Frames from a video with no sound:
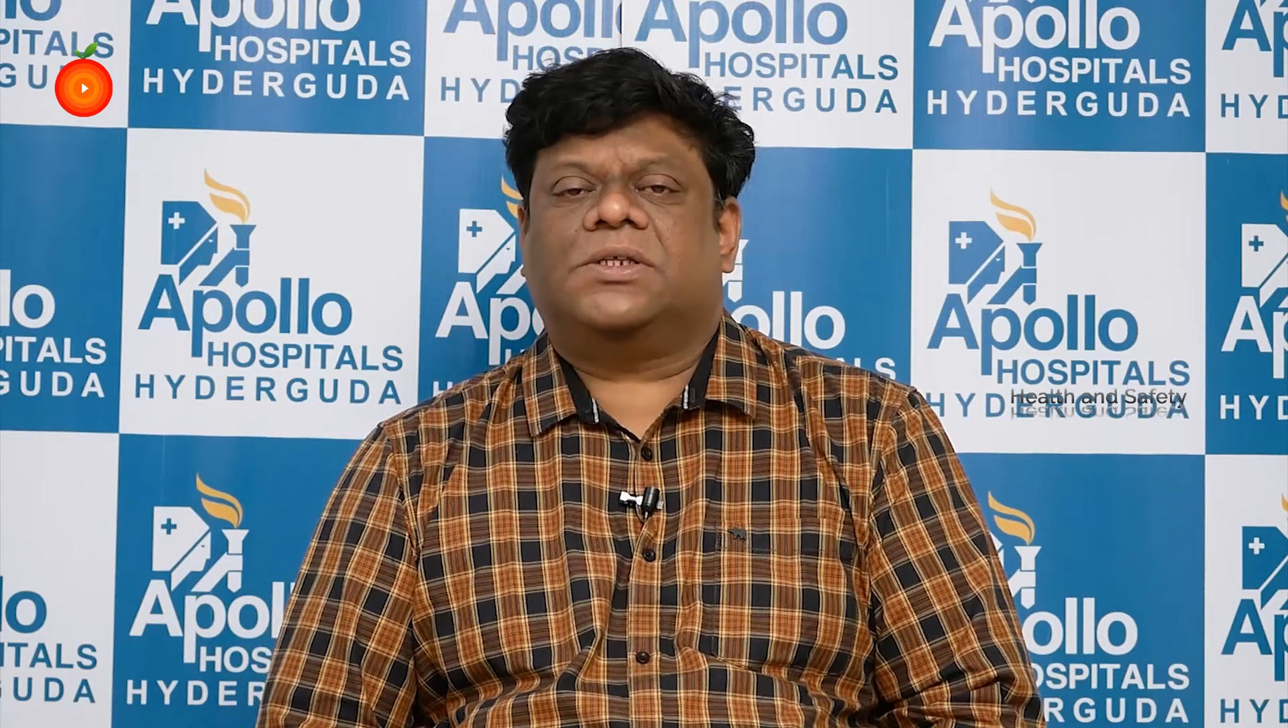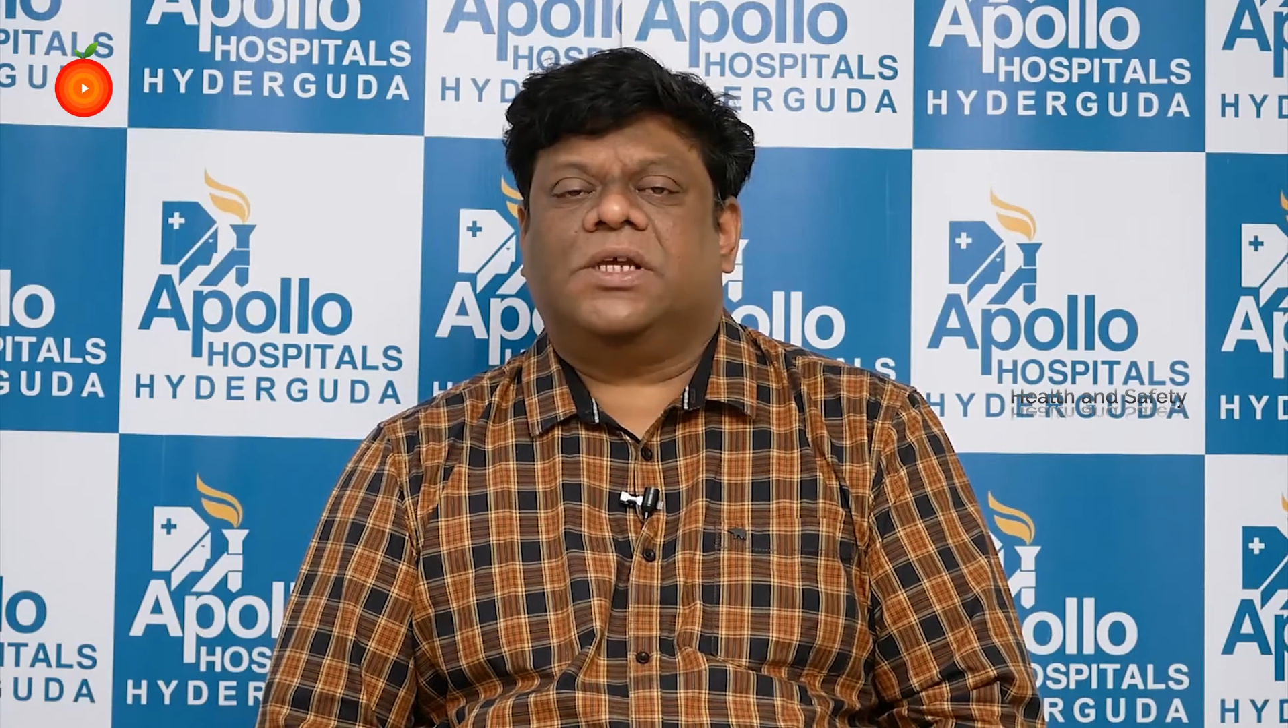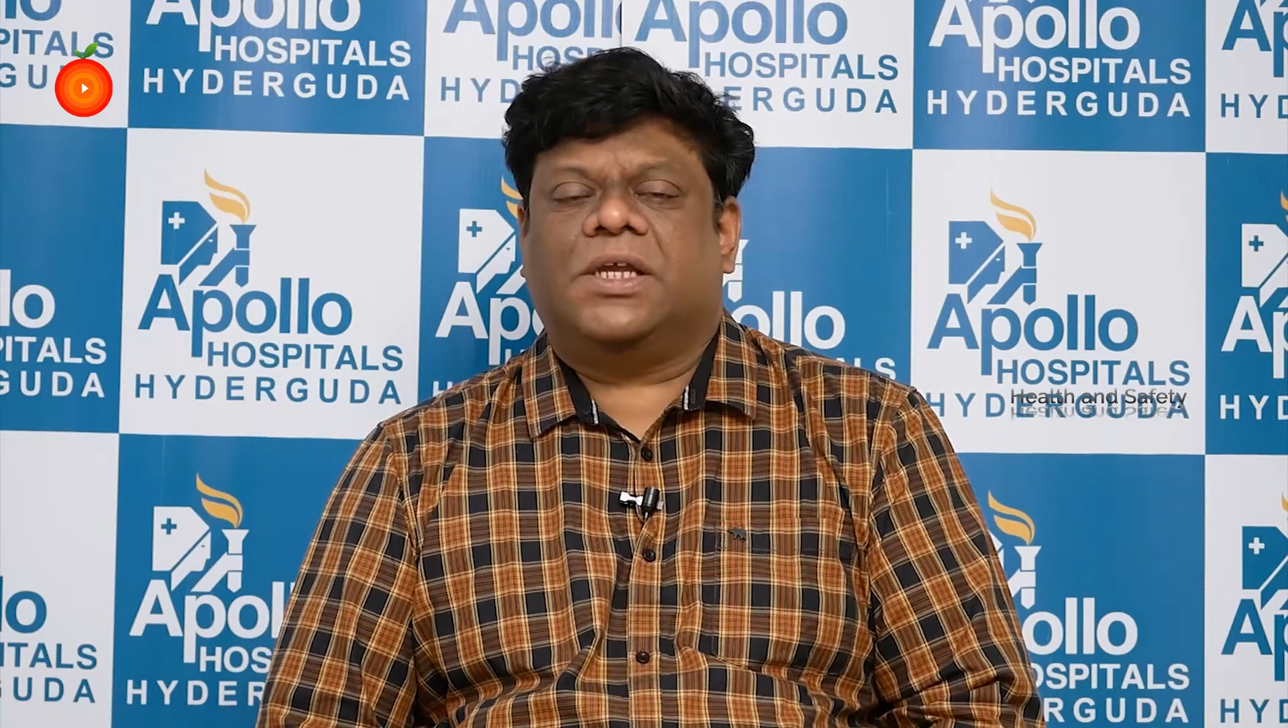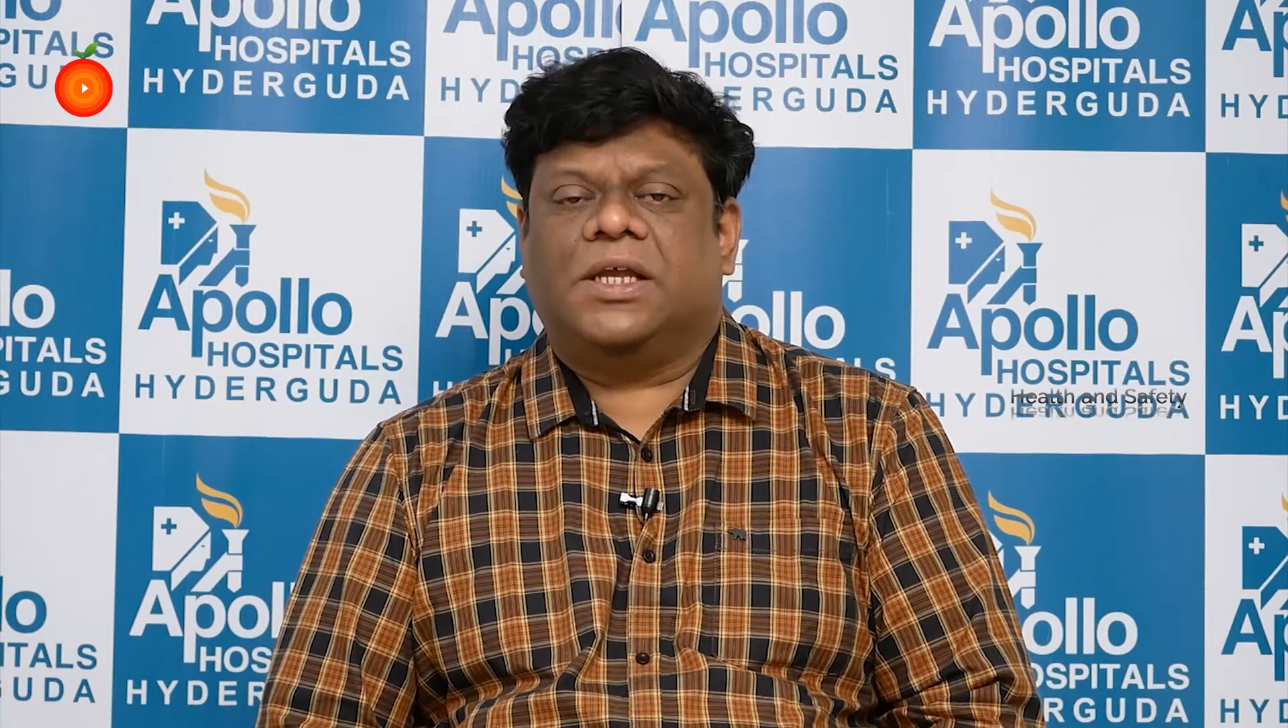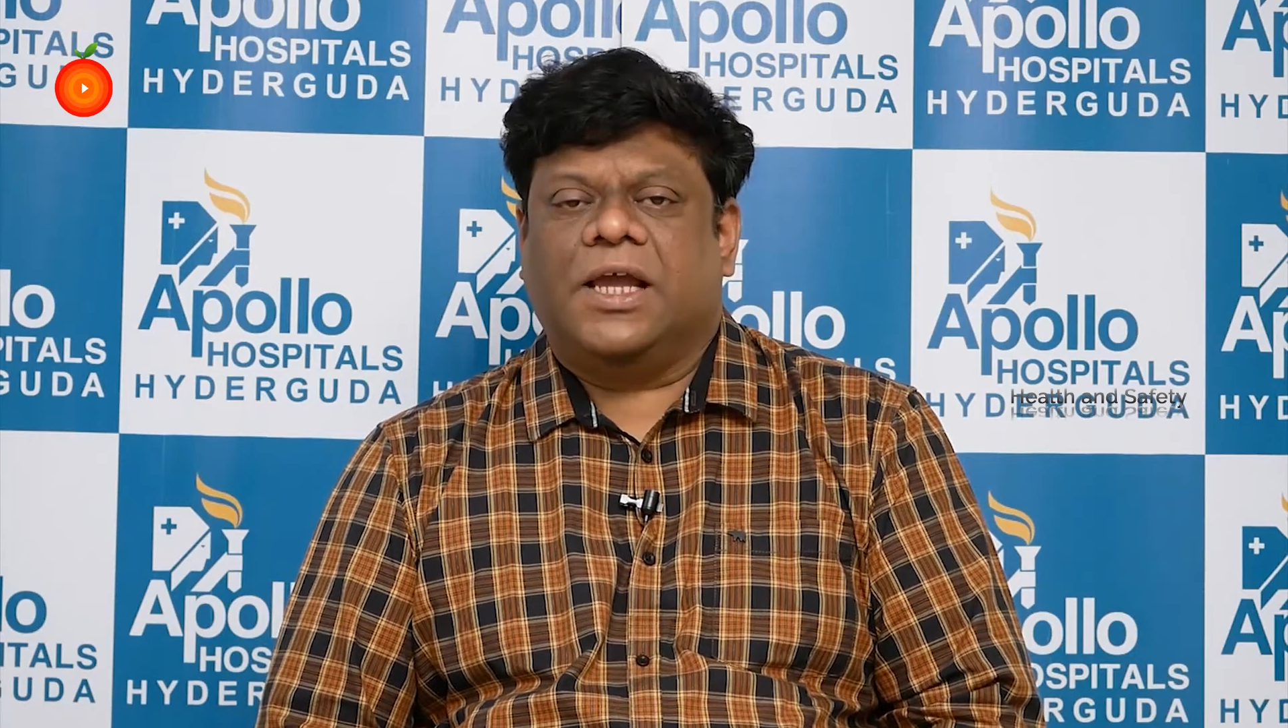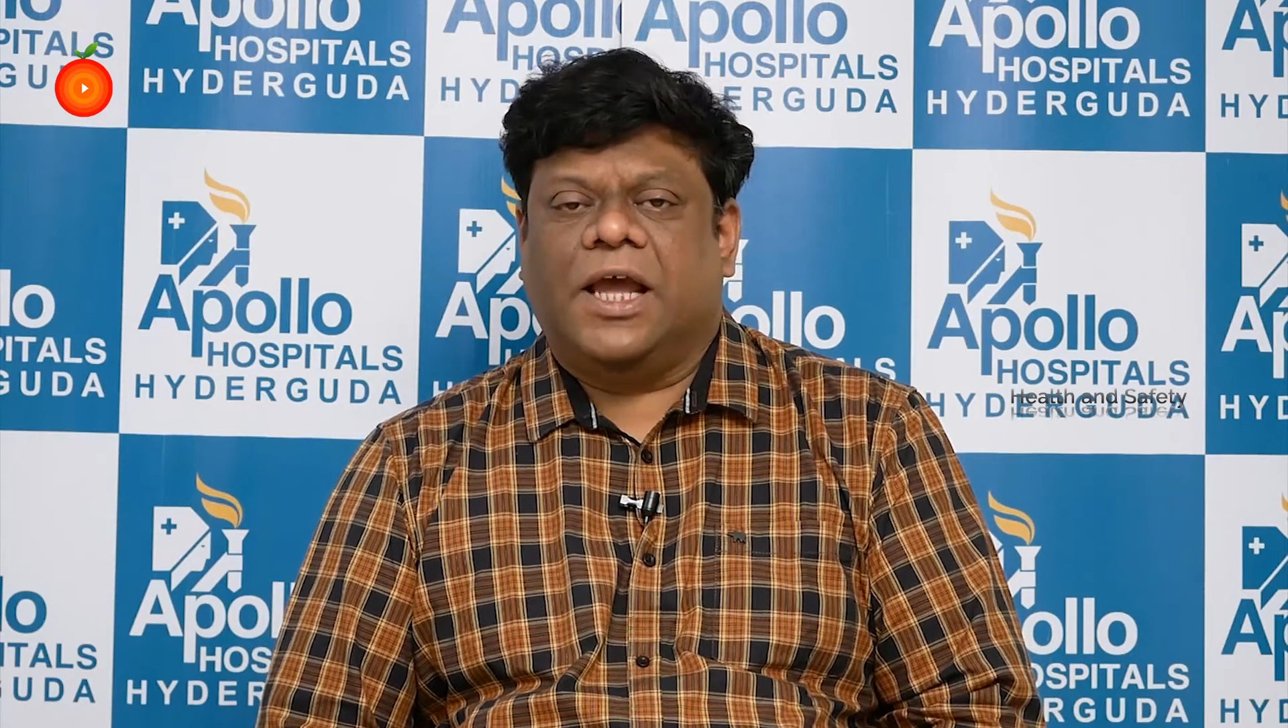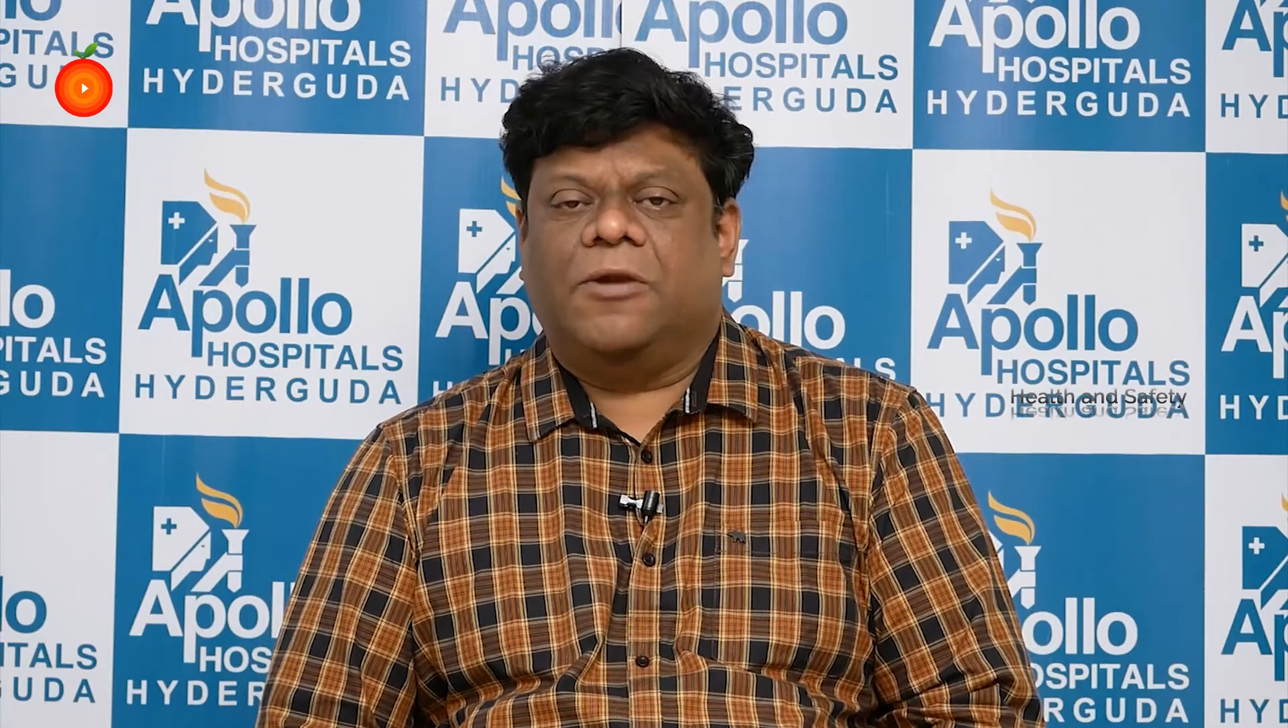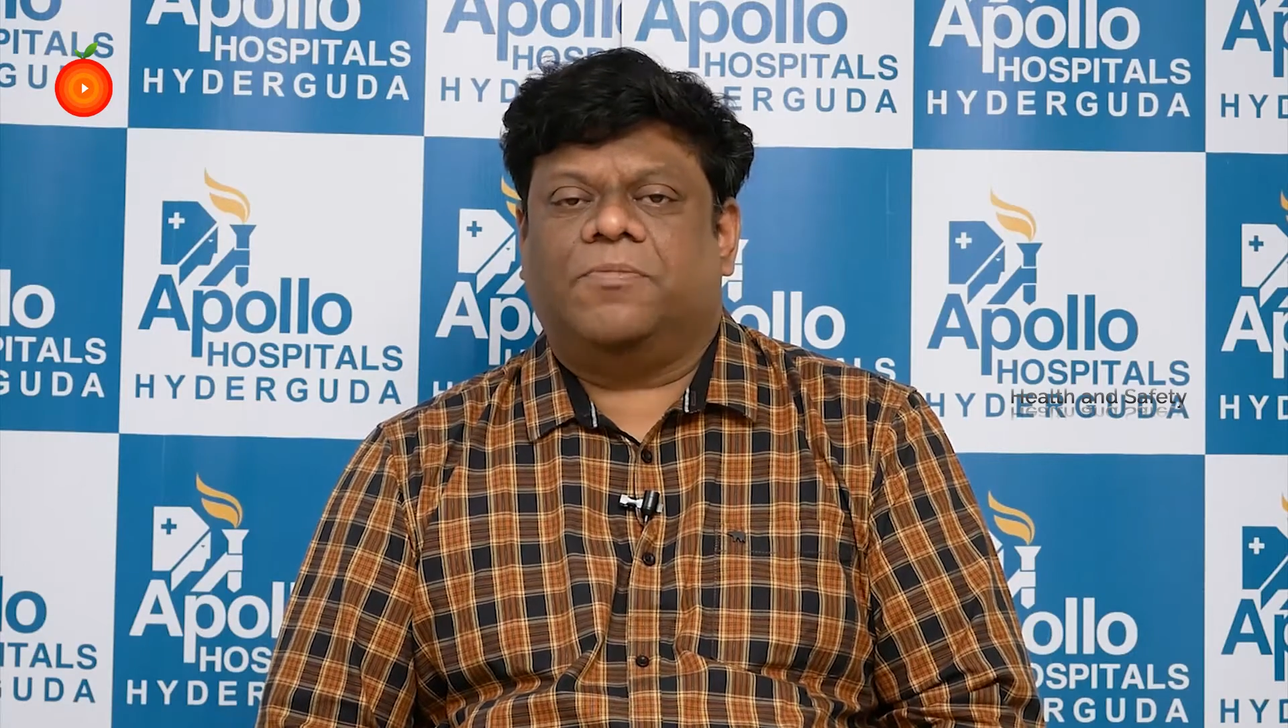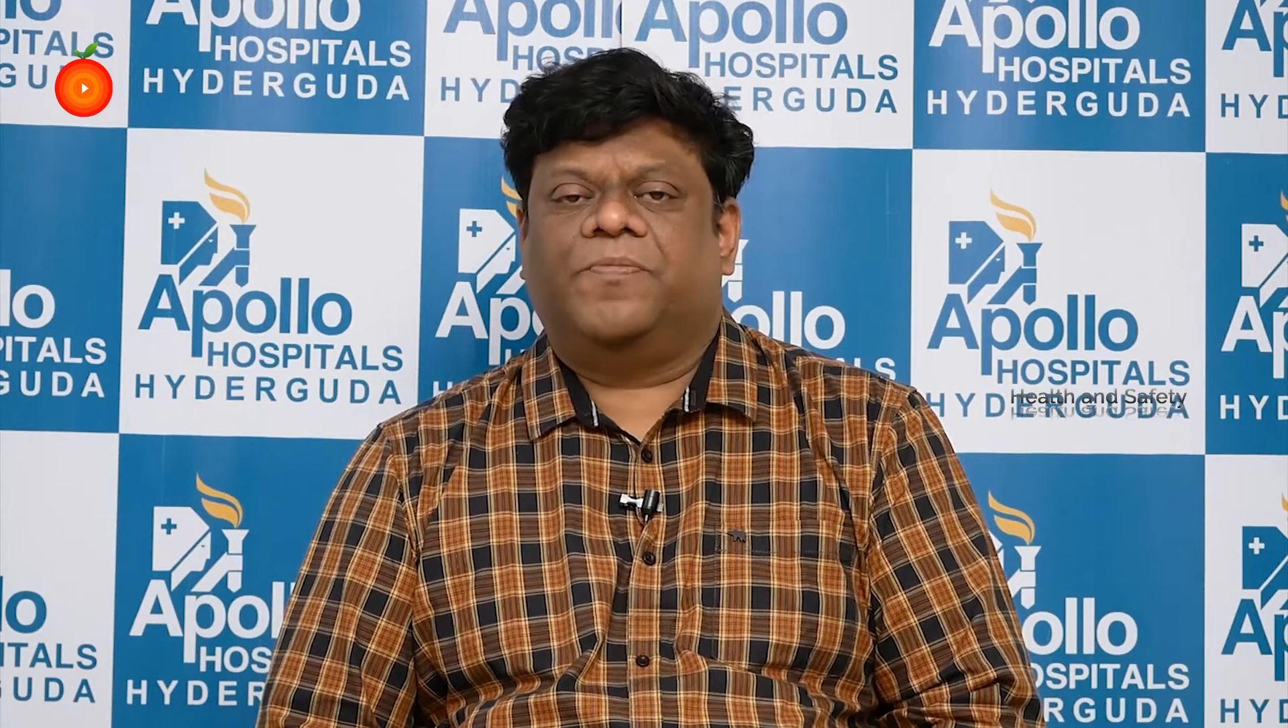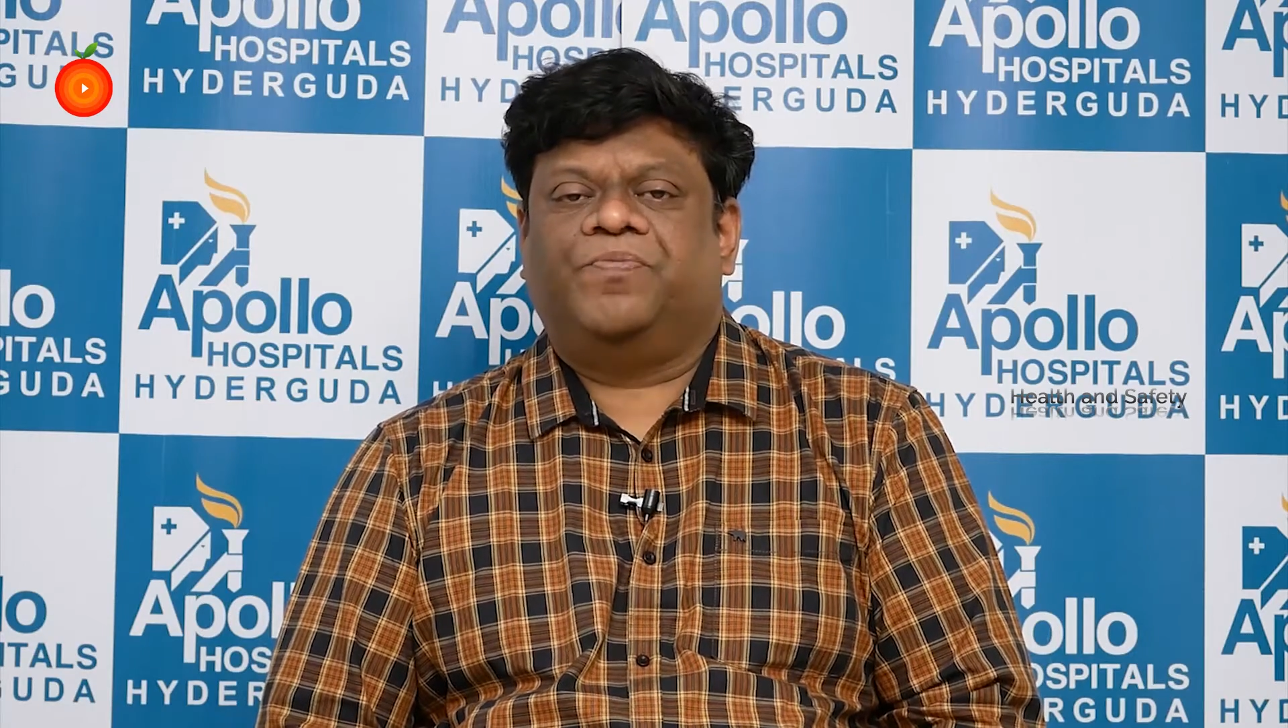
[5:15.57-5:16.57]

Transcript: seeking help.